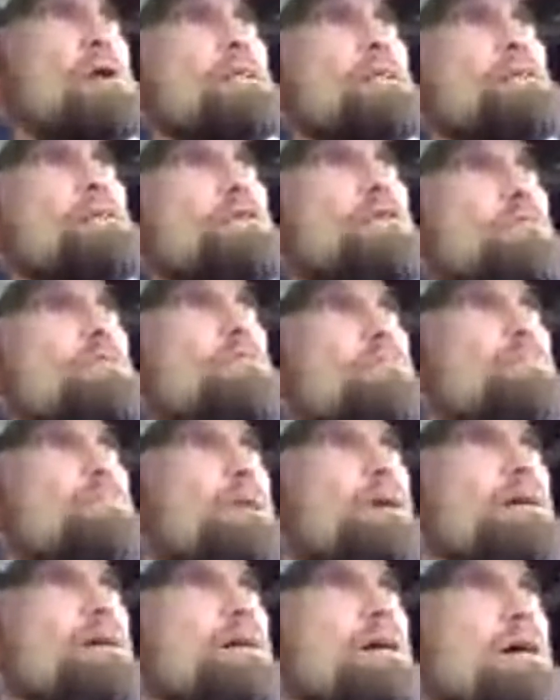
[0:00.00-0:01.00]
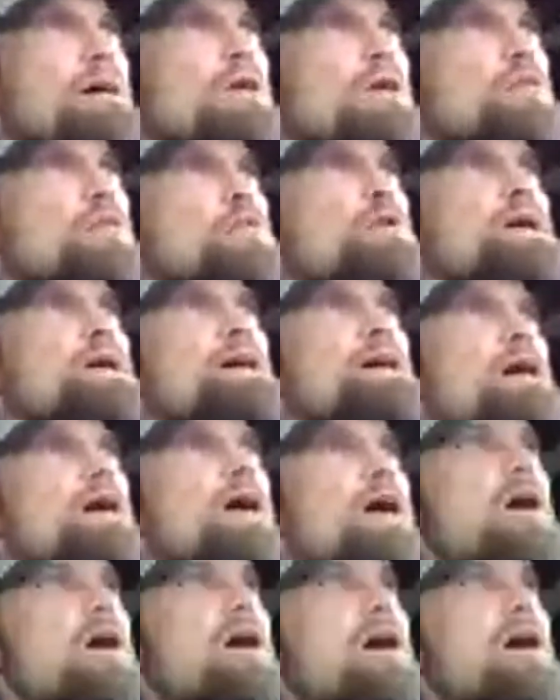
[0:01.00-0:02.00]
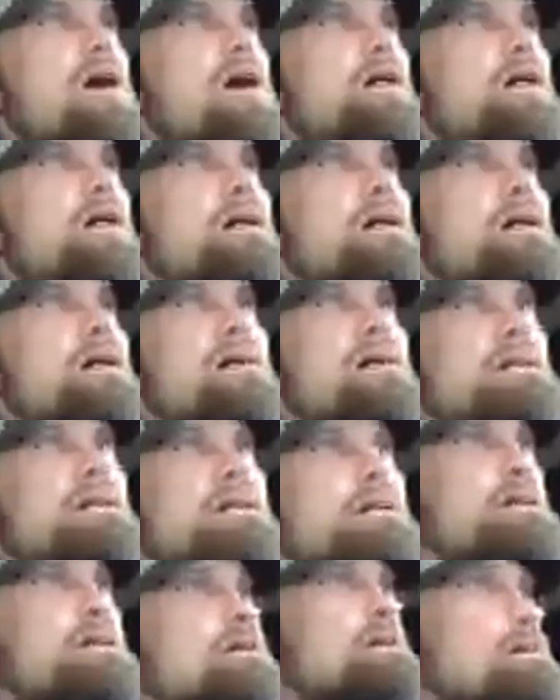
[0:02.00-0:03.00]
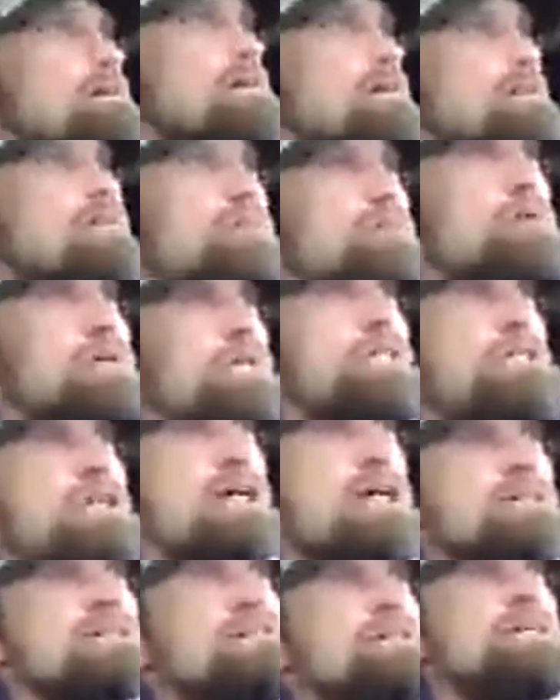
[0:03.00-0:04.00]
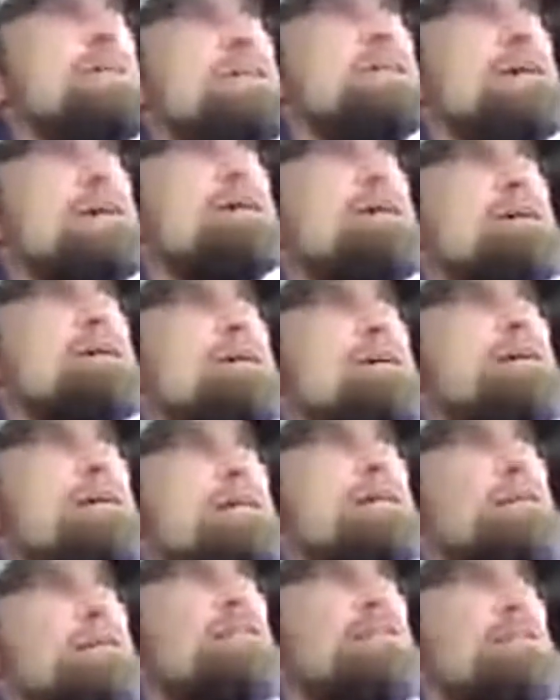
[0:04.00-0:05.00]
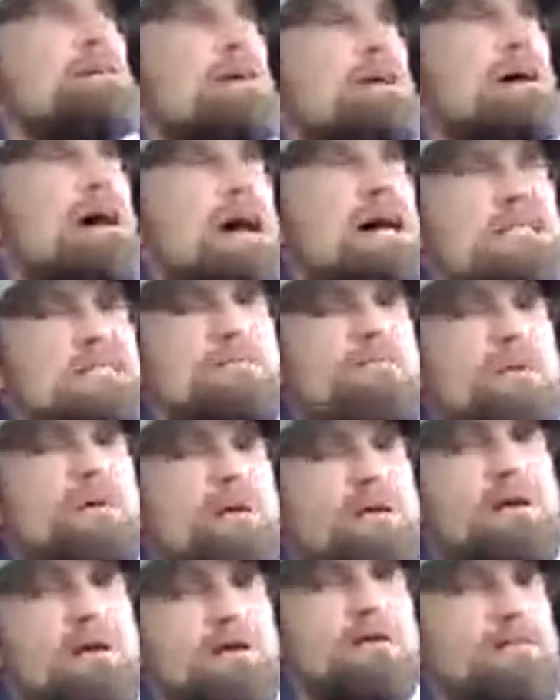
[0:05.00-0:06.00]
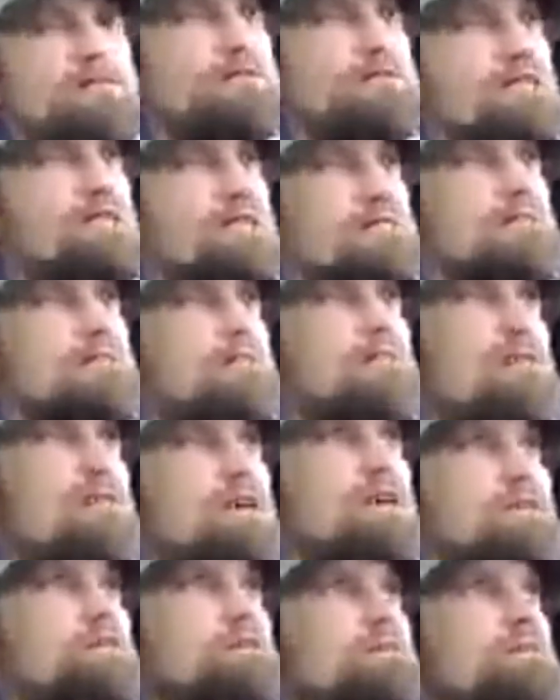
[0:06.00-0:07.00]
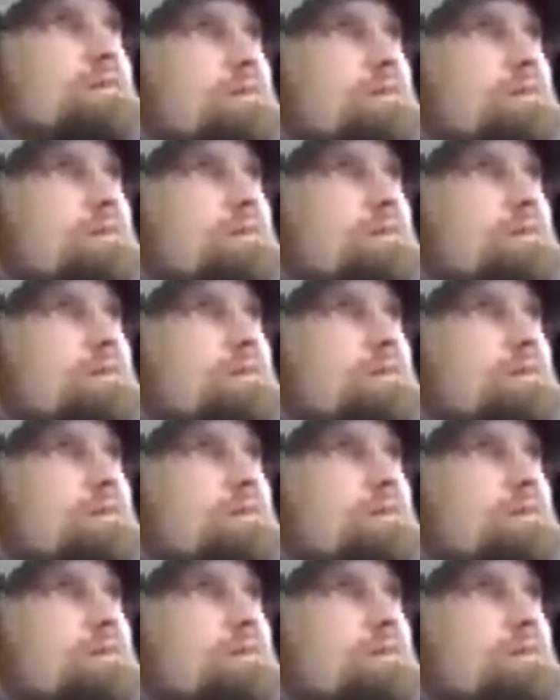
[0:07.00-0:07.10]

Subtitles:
into, we all rejected the gospel of Jesus Christ.